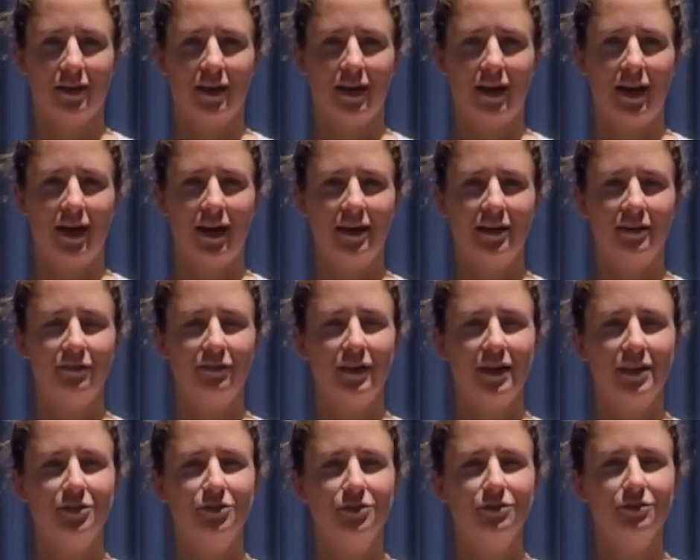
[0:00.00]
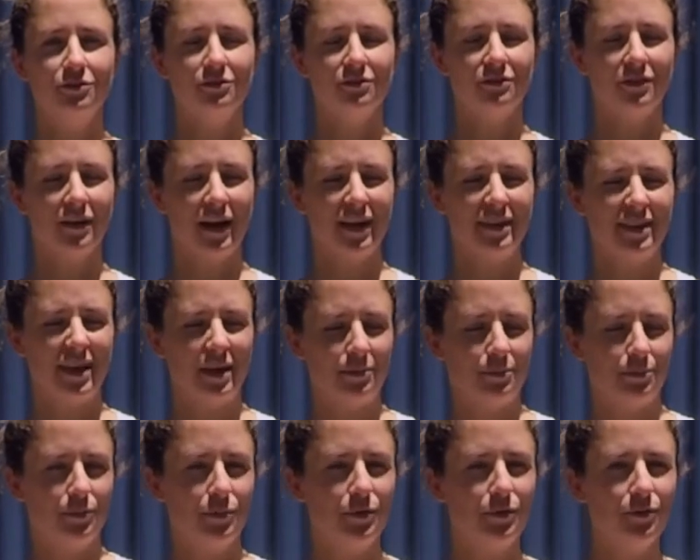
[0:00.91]
And if I do find
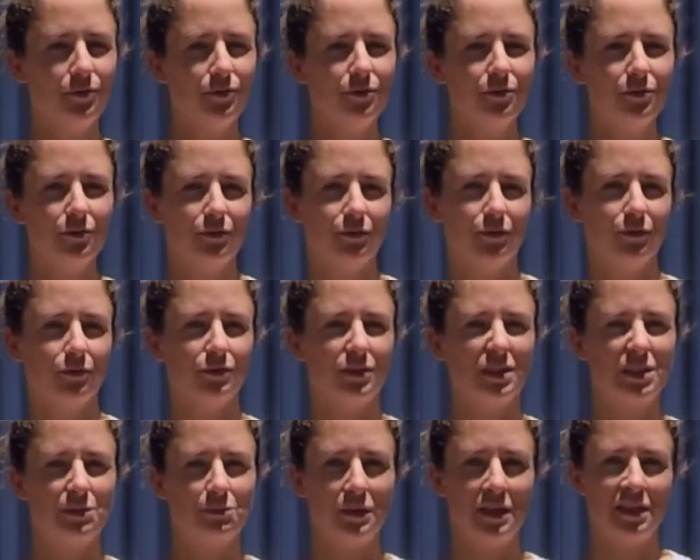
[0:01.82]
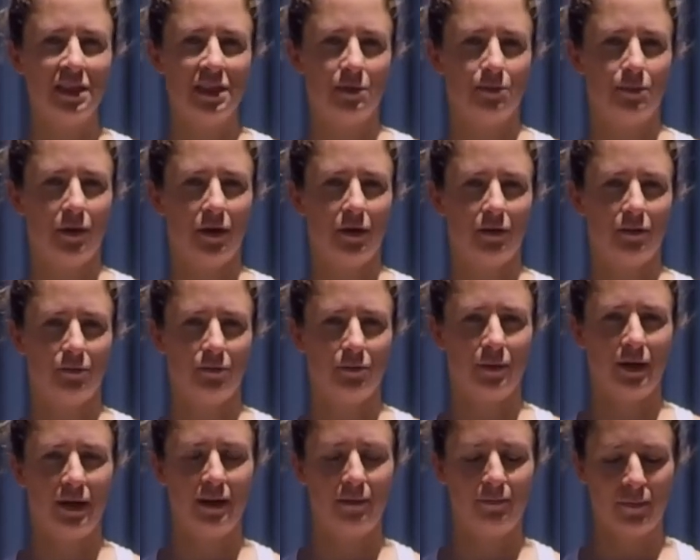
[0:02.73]
that beautiful sweet spot
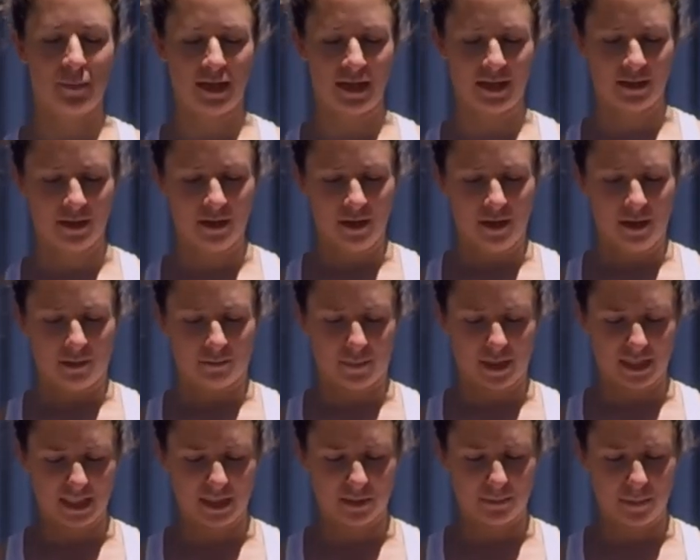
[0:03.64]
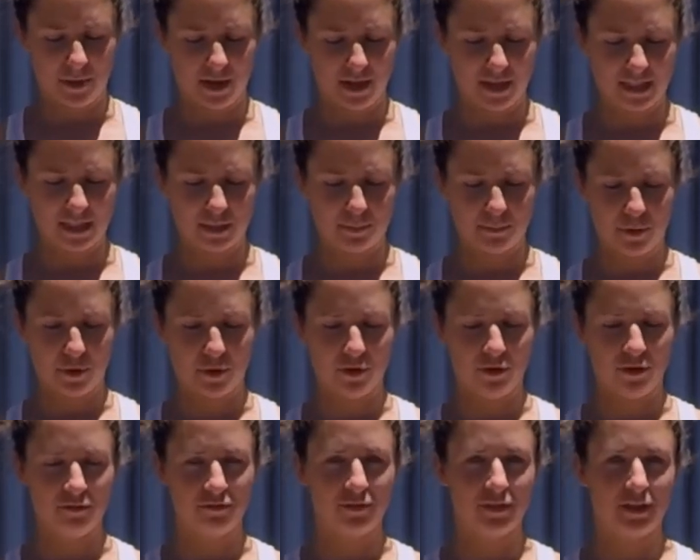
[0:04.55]
where my spine is
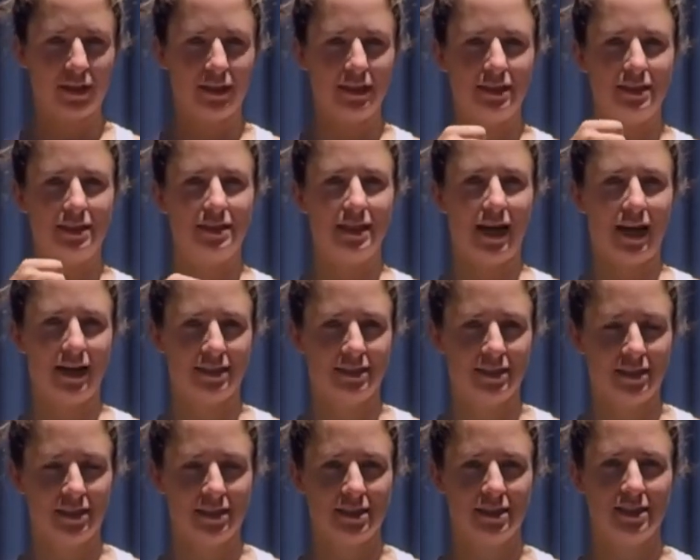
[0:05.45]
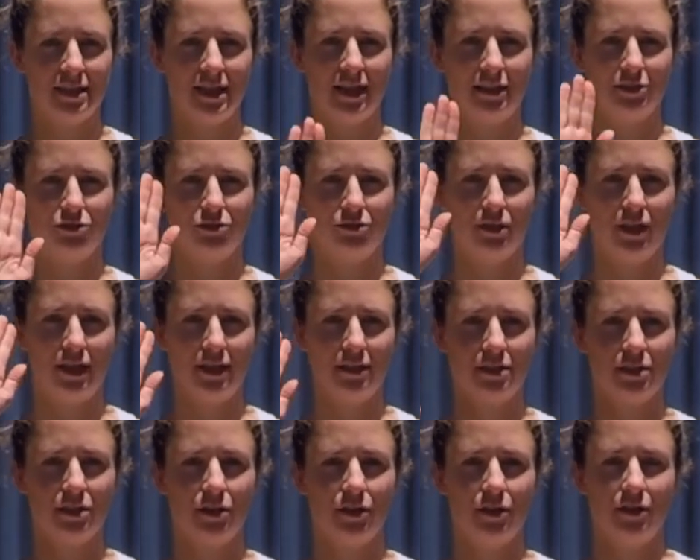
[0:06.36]
perfectly stacked in its natural
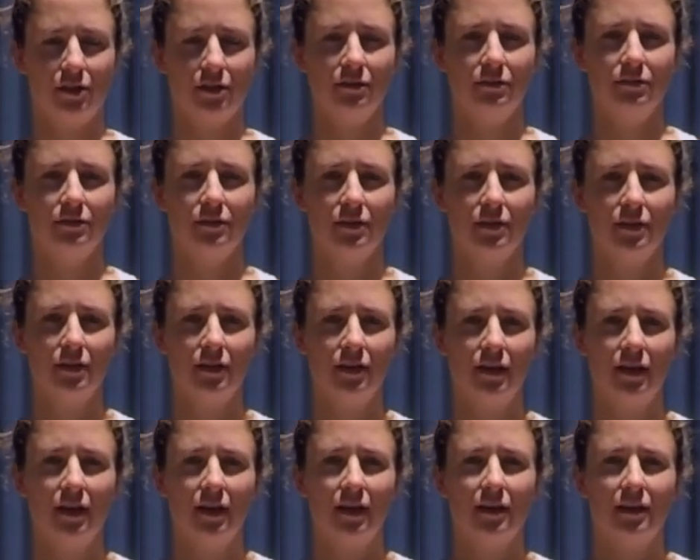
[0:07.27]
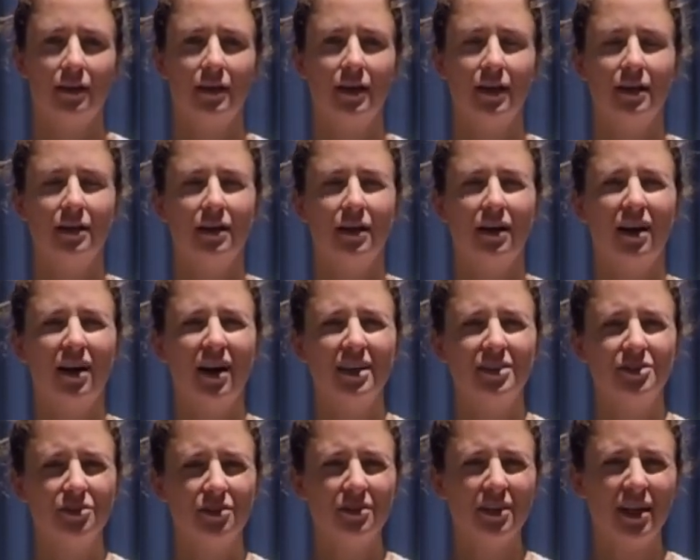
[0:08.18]
S curve, then I
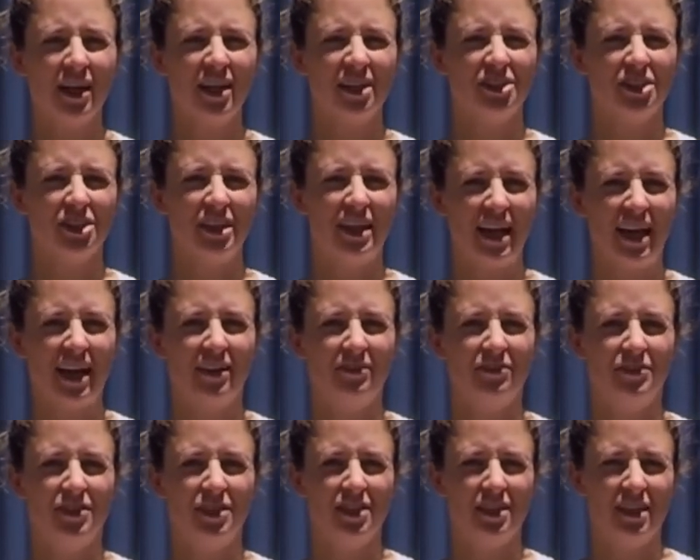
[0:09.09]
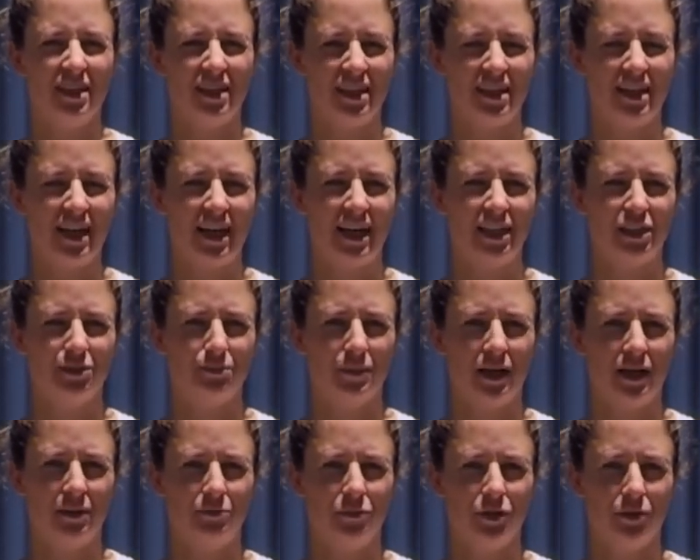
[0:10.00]
don't actually have to engage
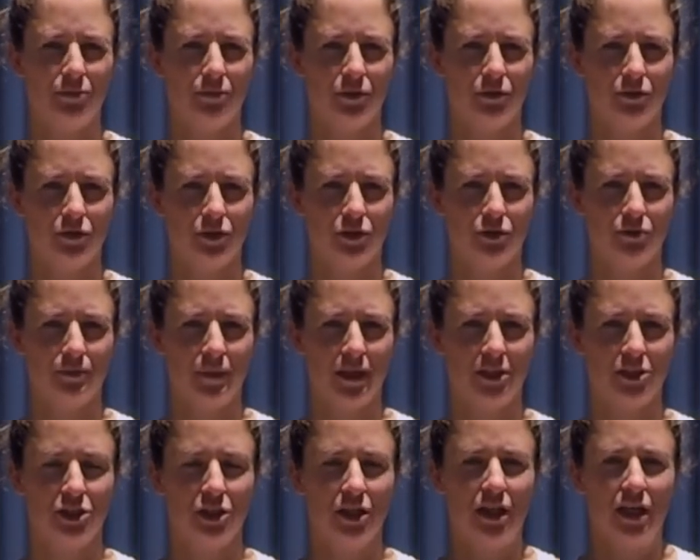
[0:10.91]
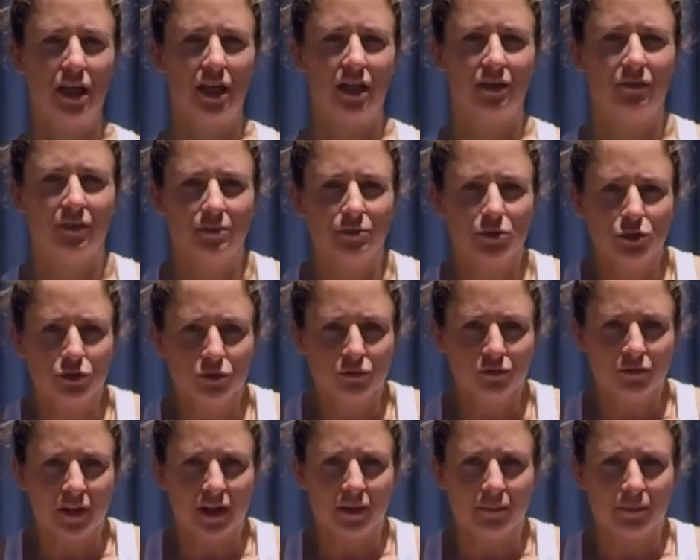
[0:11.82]
my abdominals too much. If I'm too
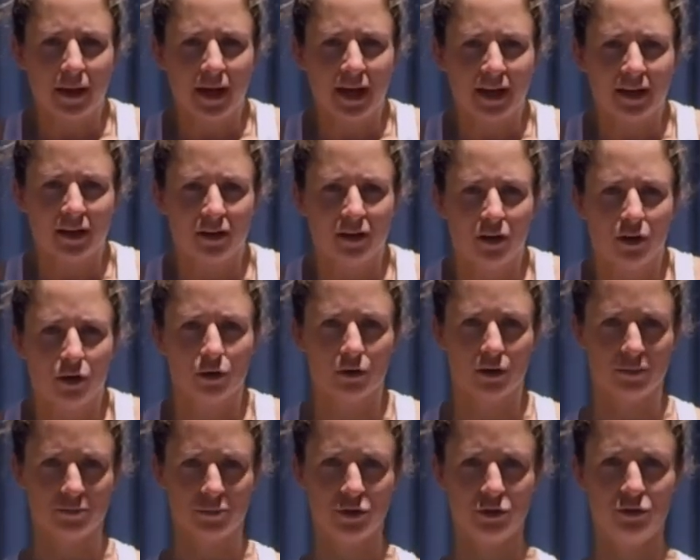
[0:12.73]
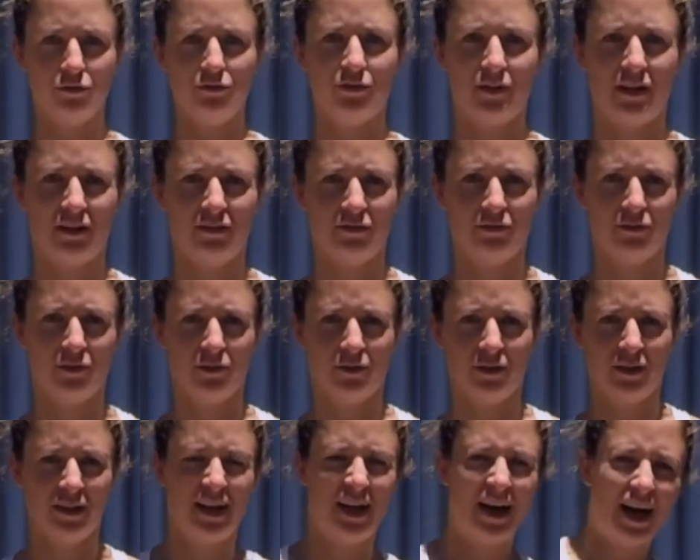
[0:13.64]
far back or I'm too far
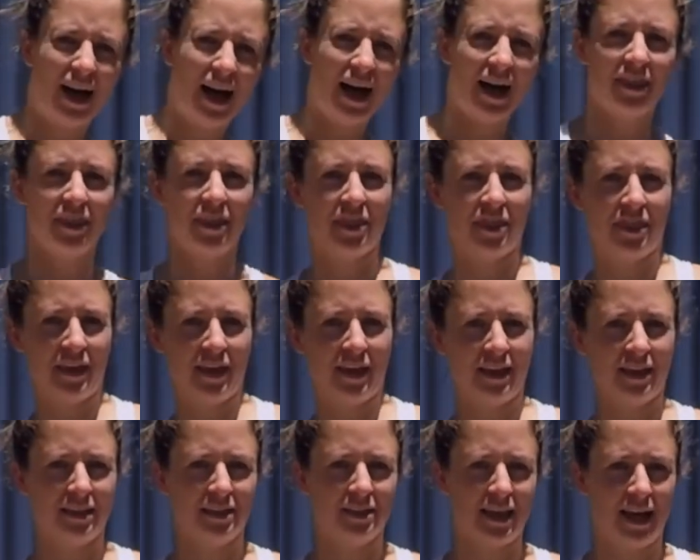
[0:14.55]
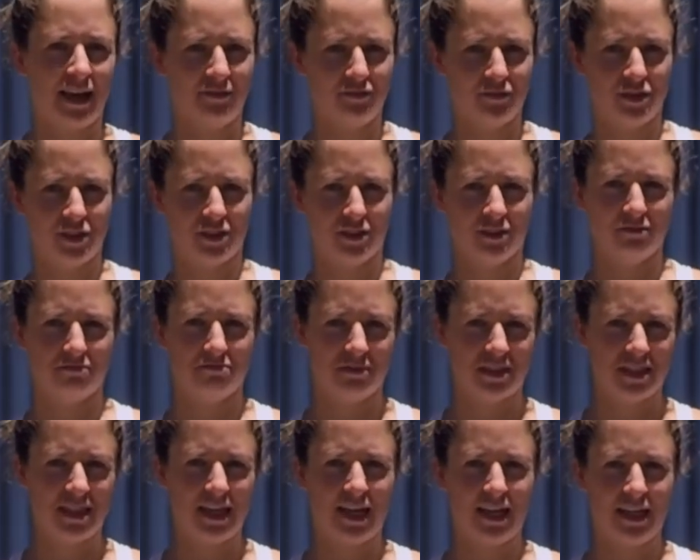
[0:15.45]
forward, other things have to
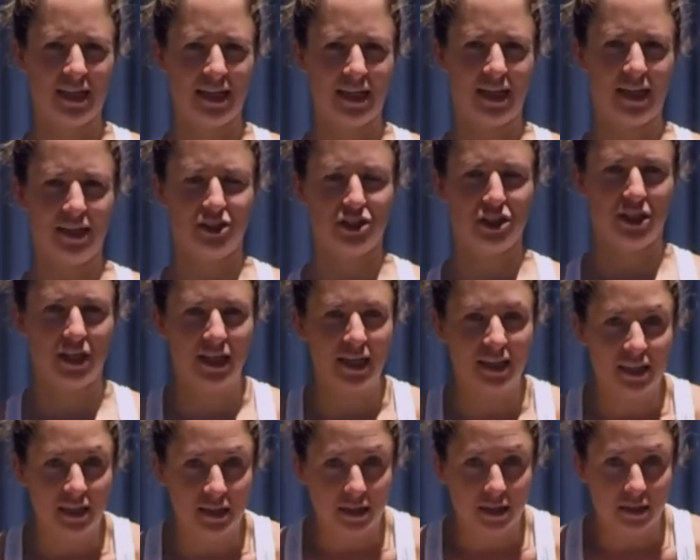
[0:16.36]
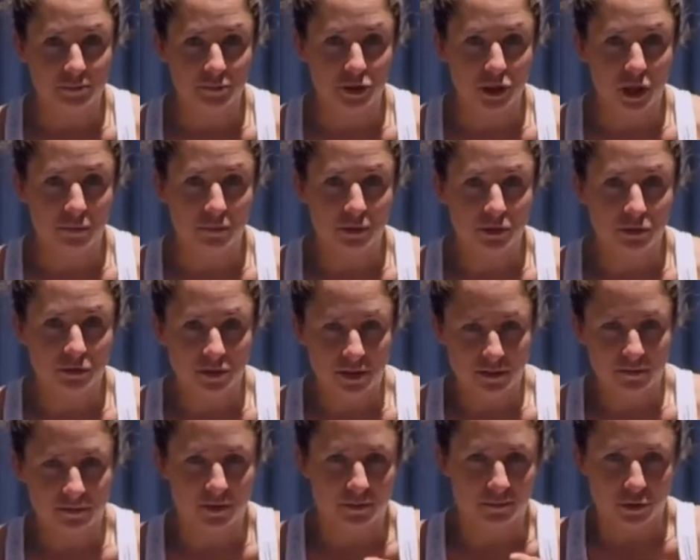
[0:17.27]
start engaging. Either the abdominals
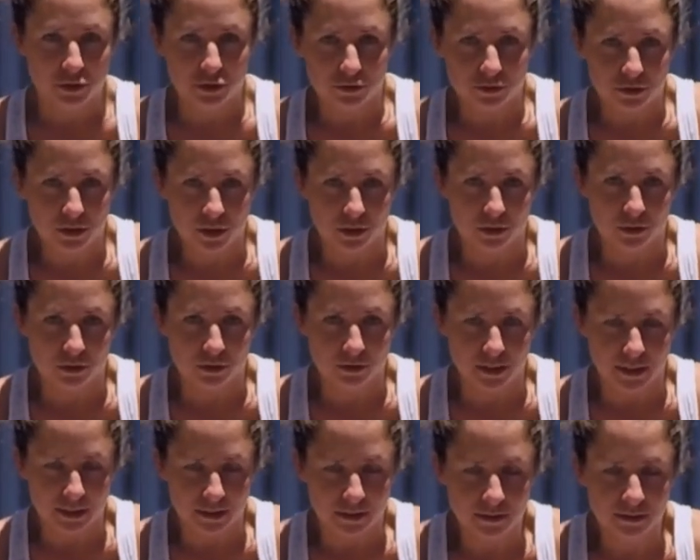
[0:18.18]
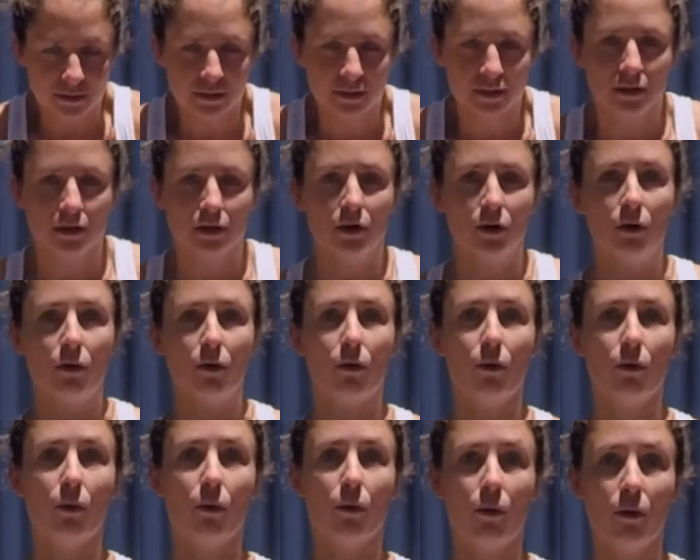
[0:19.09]
if I'm too curled in,
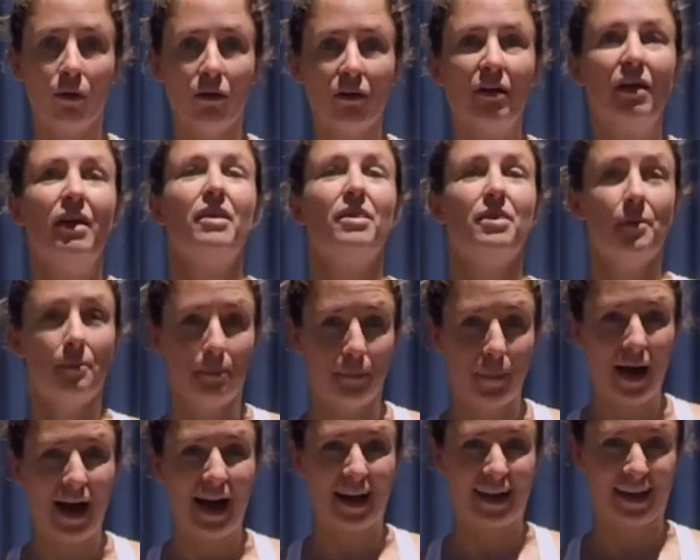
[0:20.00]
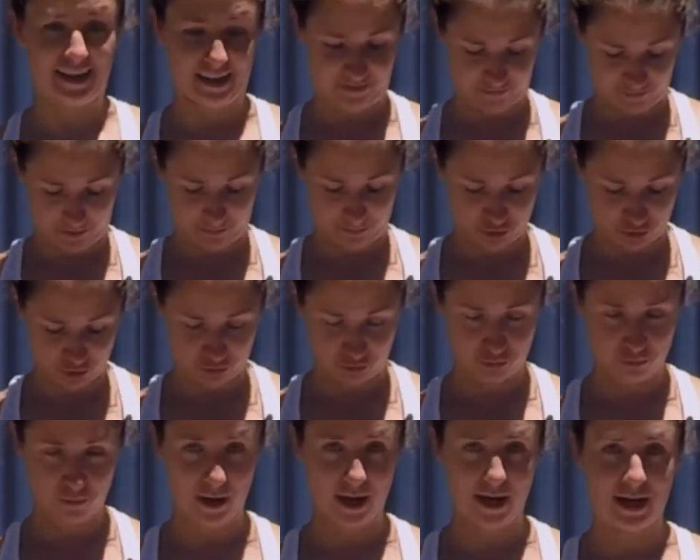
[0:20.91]
or the back if I'm
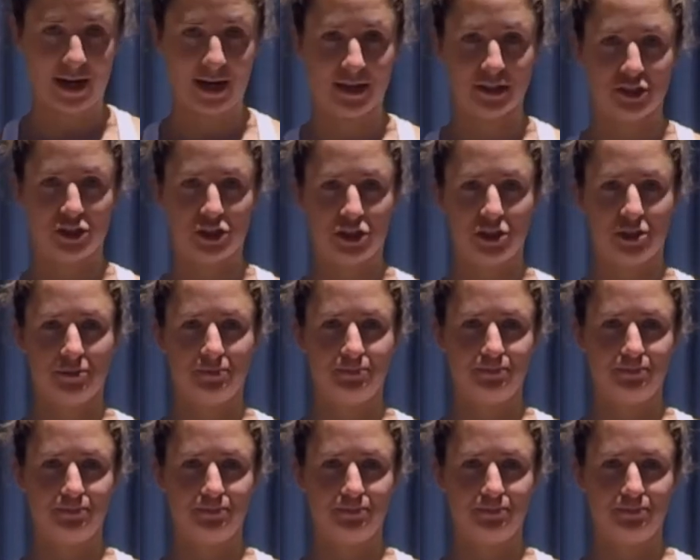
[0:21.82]
too arched.